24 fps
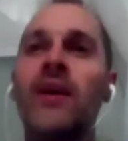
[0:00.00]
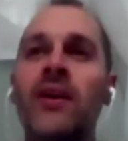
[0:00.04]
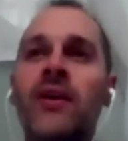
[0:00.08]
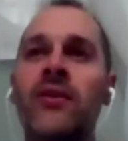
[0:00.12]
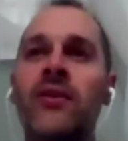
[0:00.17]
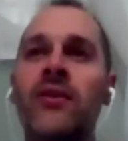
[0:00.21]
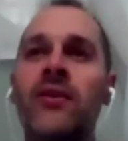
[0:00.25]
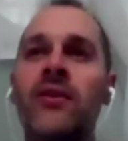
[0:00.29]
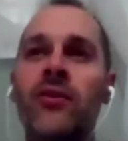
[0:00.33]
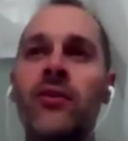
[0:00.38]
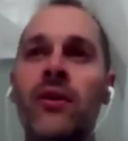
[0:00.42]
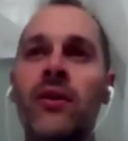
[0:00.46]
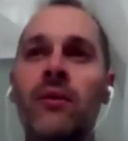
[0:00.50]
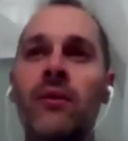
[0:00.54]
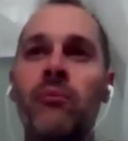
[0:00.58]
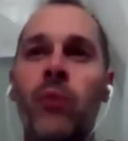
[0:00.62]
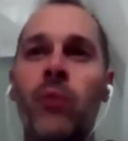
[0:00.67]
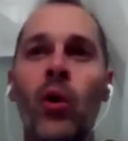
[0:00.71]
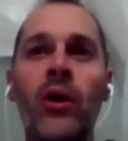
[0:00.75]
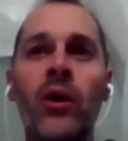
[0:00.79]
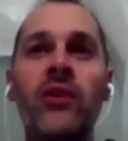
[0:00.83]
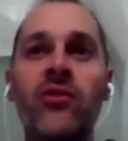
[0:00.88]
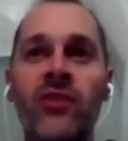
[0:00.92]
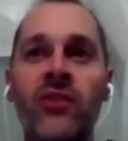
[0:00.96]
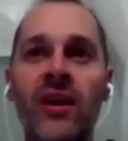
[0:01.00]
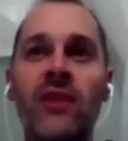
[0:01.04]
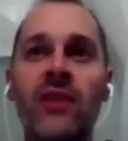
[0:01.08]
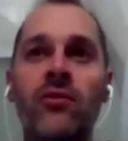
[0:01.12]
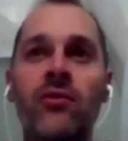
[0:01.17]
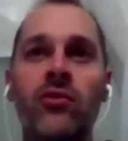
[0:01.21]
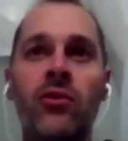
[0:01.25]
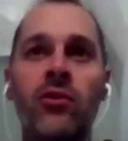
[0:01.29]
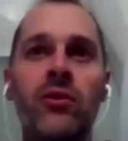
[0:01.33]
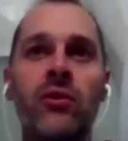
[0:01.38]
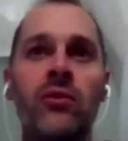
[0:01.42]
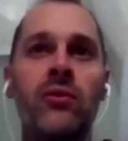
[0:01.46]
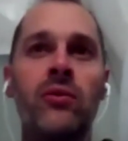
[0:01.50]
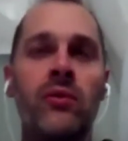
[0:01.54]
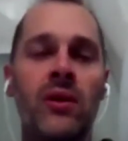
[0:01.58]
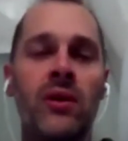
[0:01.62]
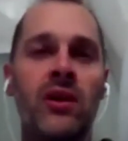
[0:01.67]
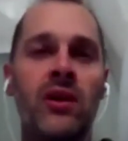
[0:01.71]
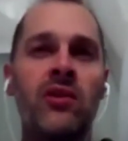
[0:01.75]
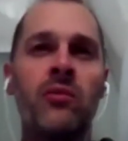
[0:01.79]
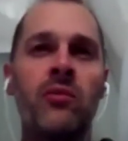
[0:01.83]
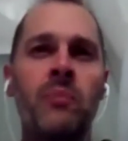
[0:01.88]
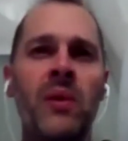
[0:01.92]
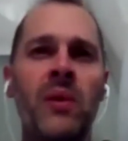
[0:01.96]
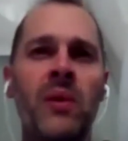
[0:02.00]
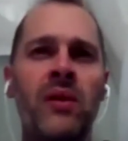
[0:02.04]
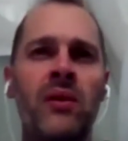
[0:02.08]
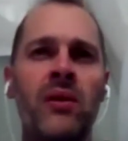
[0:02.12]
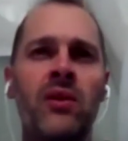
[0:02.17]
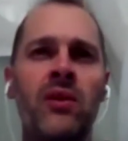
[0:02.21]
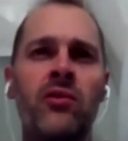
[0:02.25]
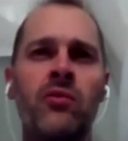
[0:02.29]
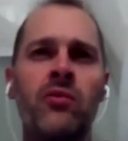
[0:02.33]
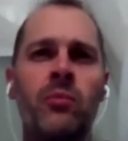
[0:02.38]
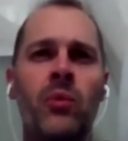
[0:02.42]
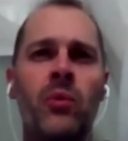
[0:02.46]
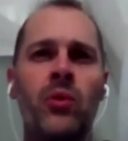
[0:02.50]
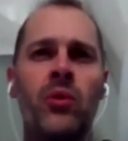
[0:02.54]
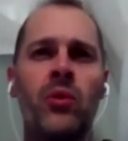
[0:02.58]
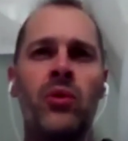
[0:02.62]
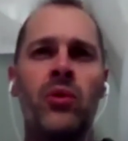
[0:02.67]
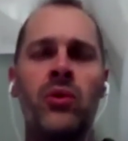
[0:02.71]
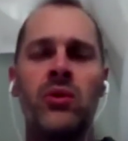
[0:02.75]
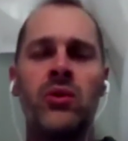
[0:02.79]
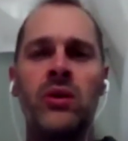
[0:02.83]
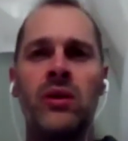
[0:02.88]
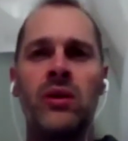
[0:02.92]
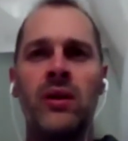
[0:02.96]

So boys tend to experience more